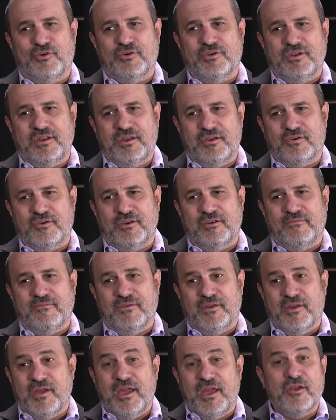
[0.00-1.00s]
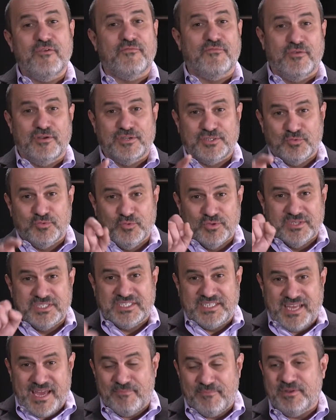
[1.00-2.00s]
You heard it here first. We'll
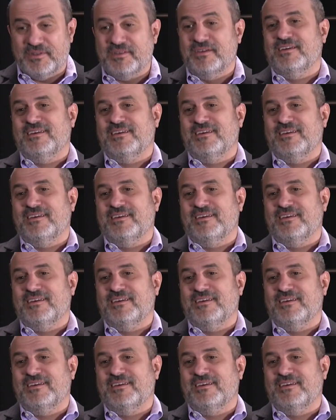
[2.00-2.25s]
stamp